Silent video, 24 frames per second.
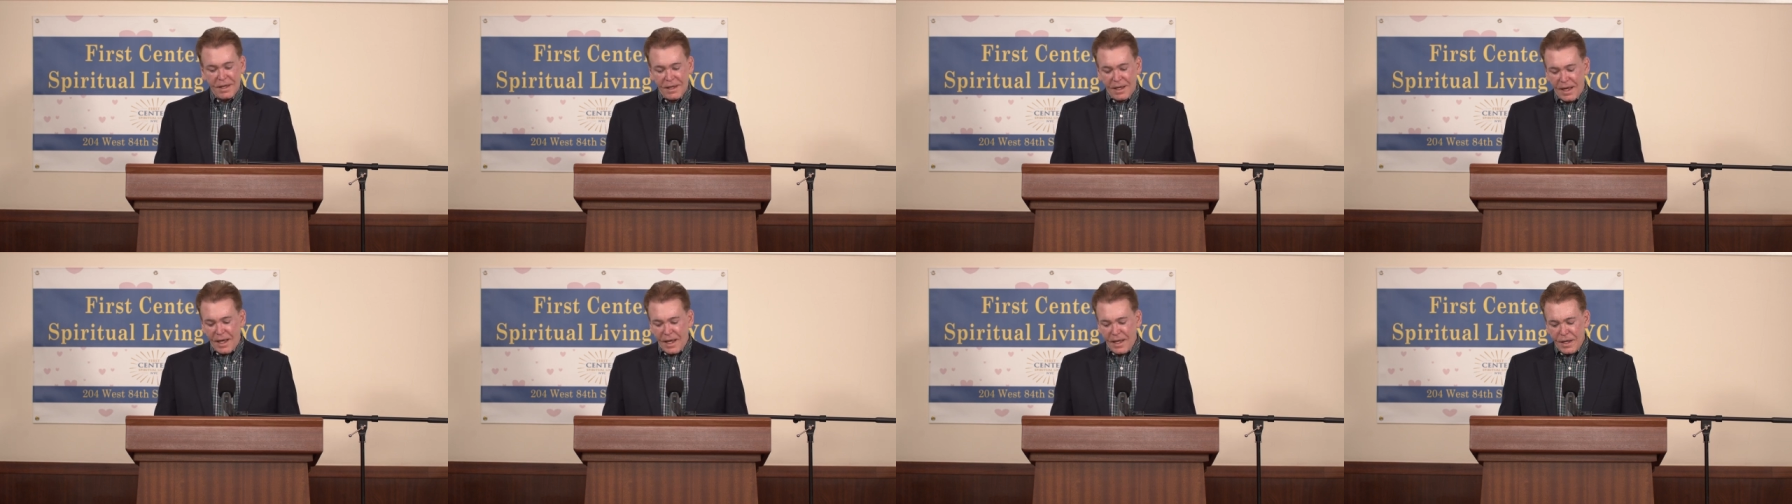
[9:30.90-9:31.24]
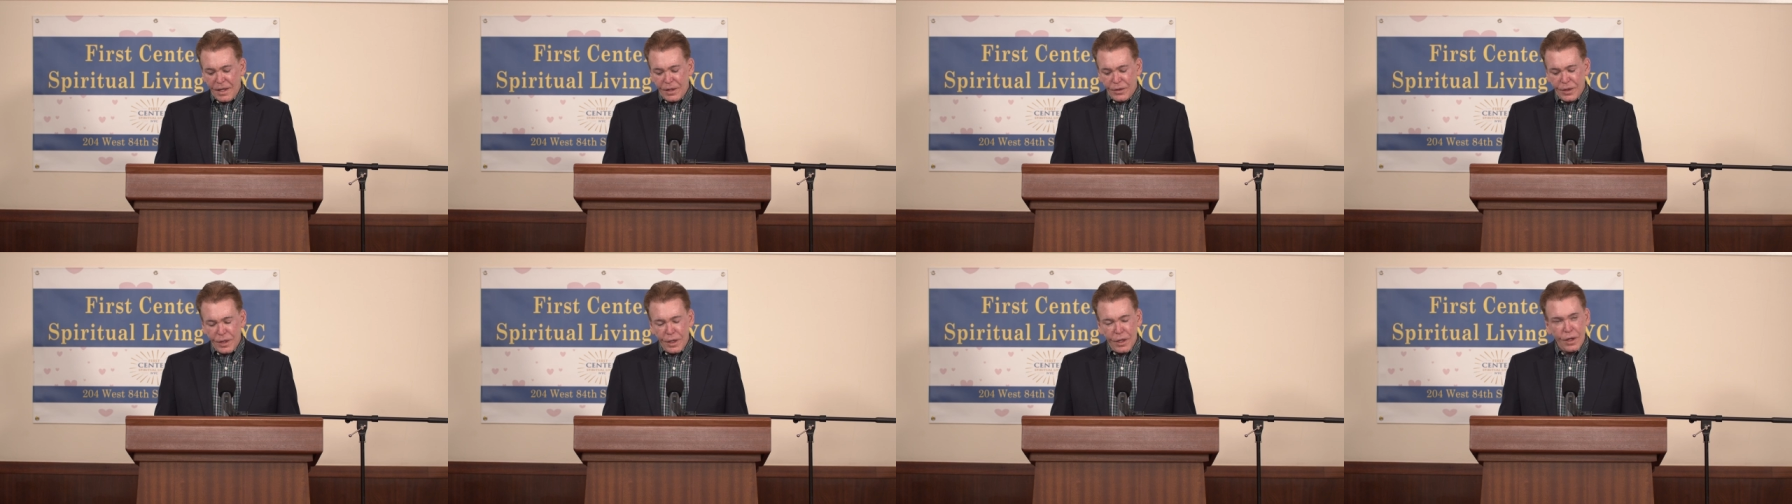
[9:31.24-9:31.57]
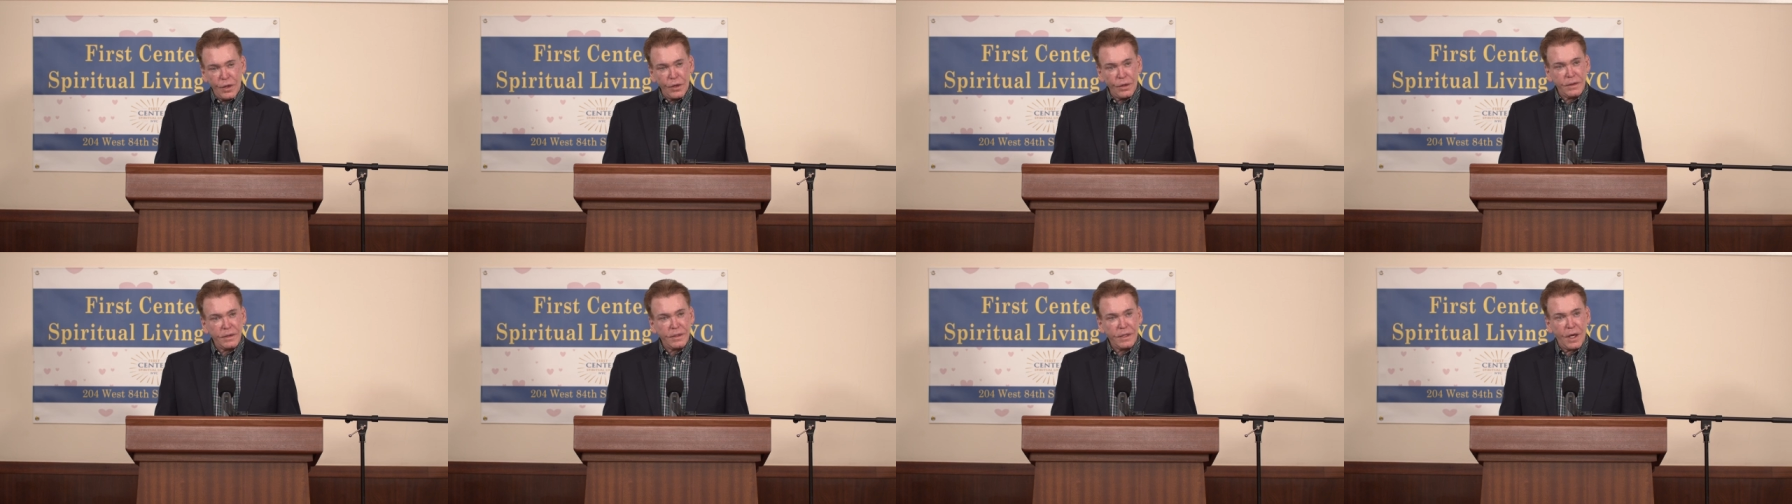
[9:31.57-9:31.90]
I don't
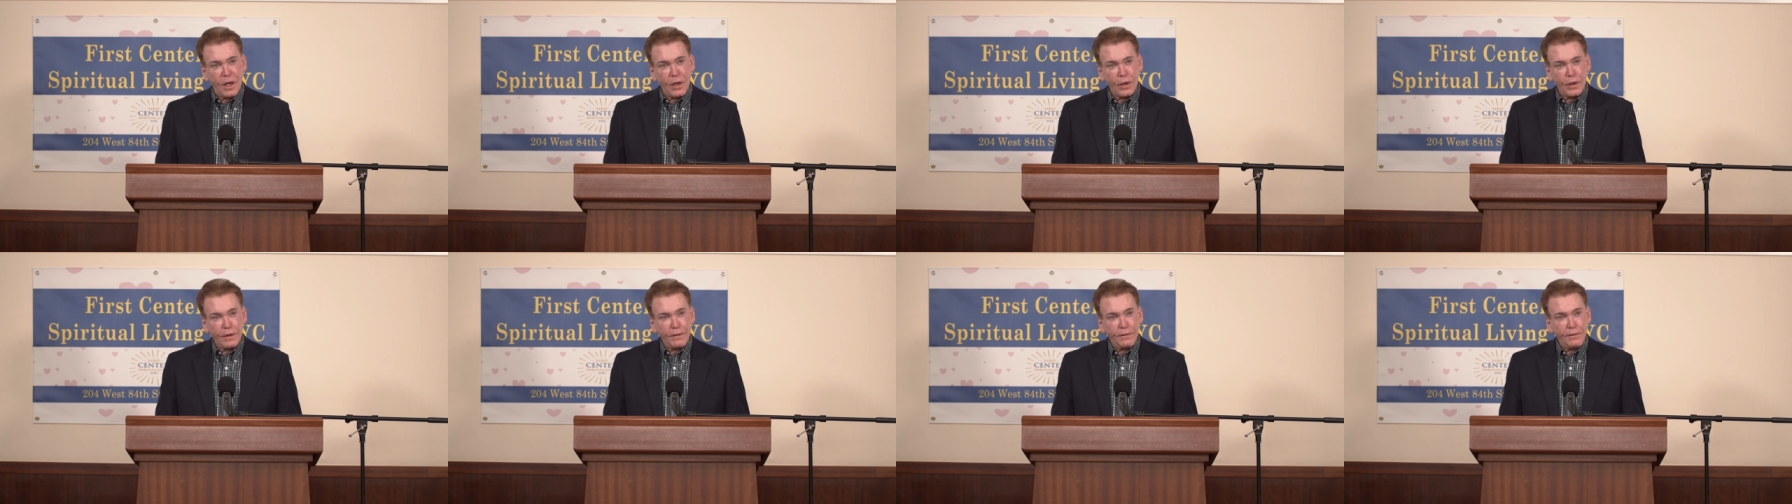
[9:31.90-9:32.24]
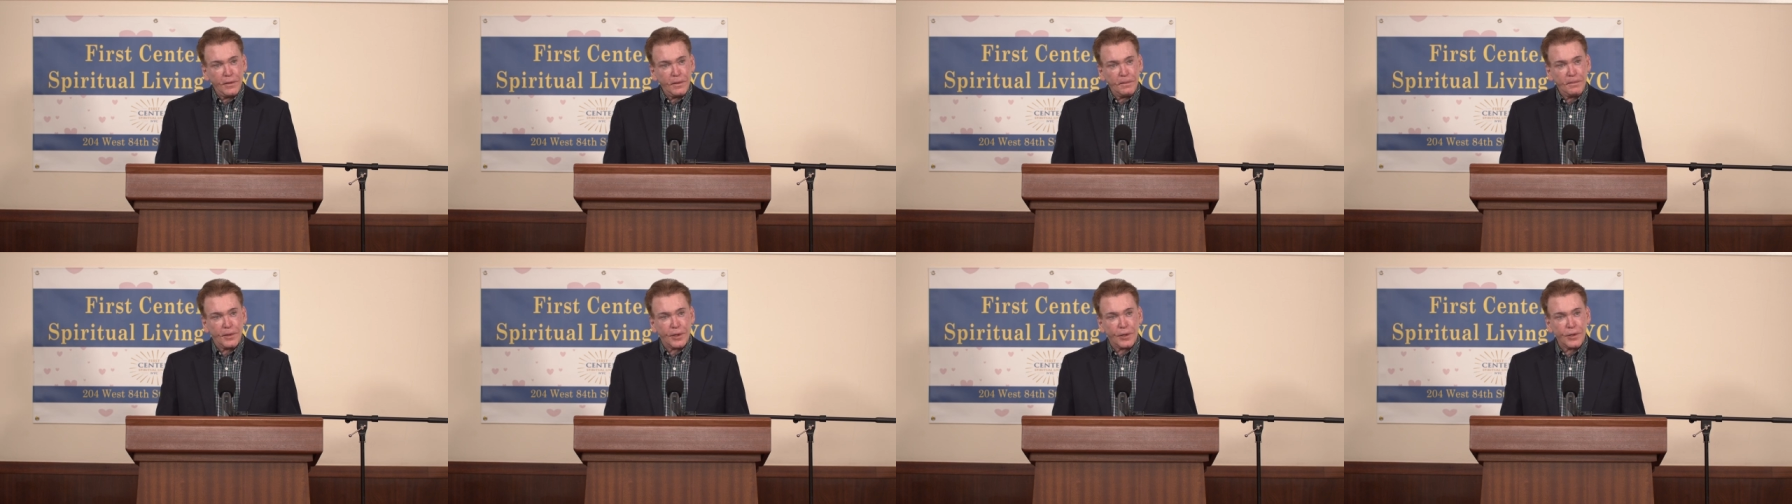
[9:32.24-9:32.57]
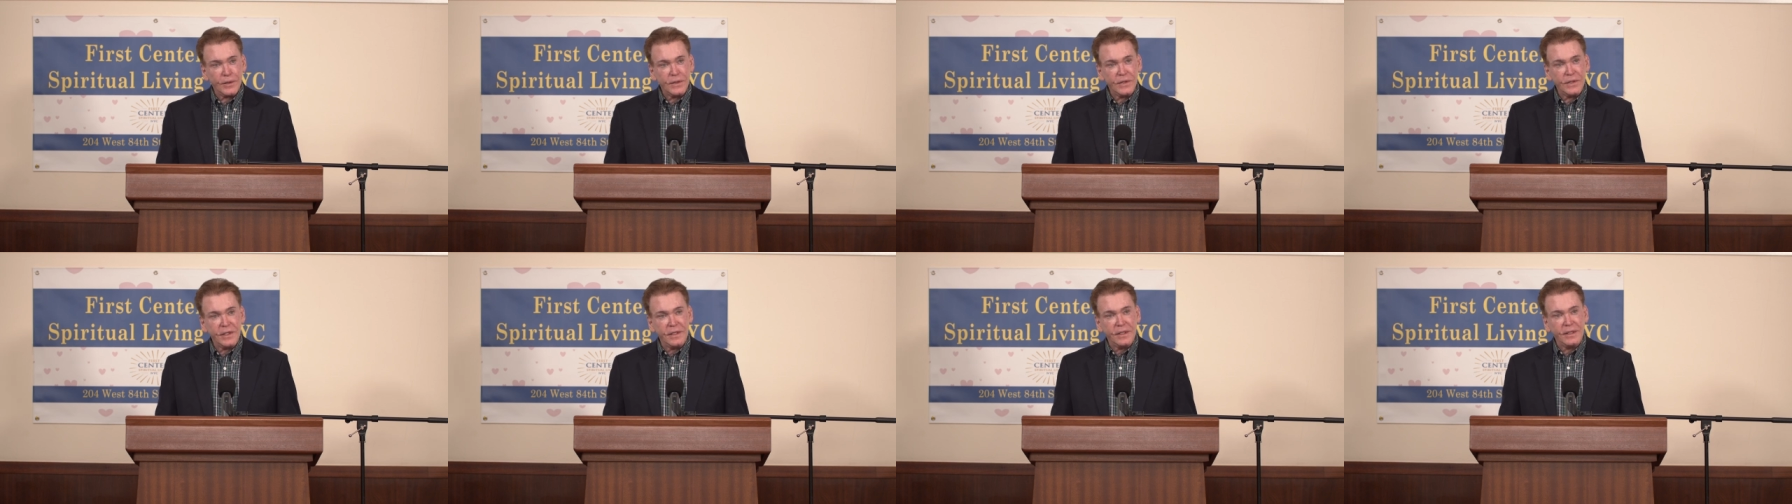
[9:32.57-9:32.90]
know, colorful
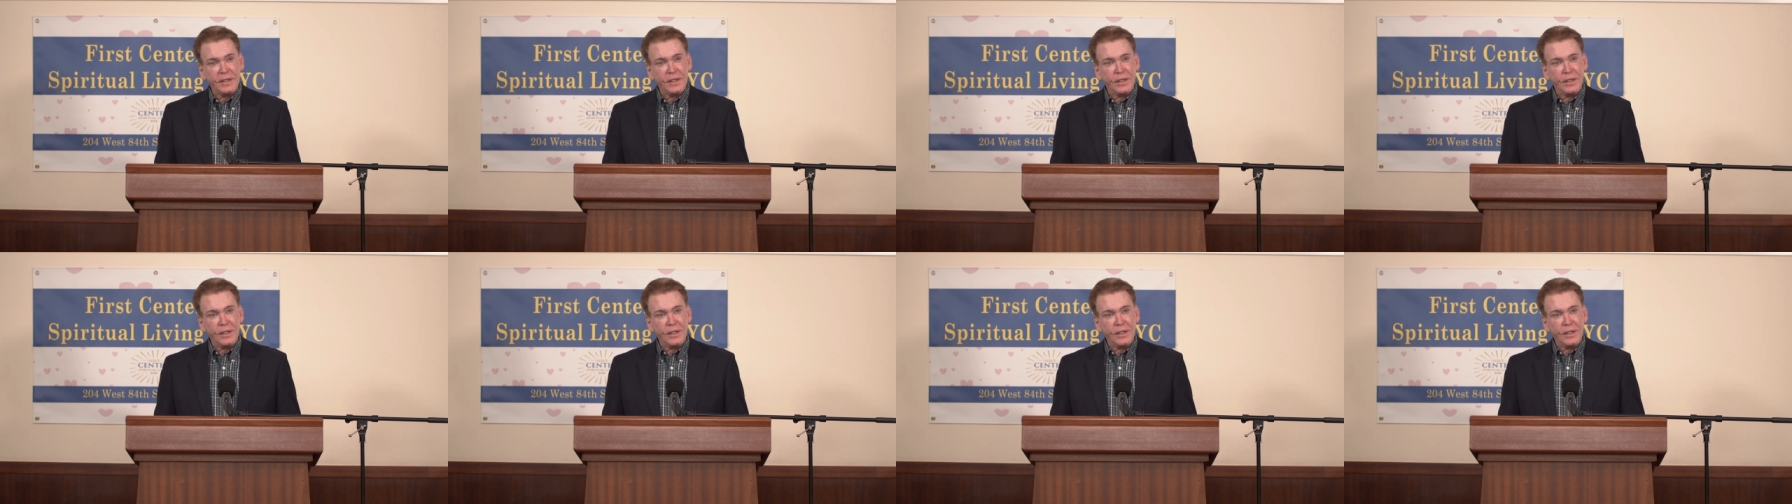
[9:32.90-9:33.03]
person.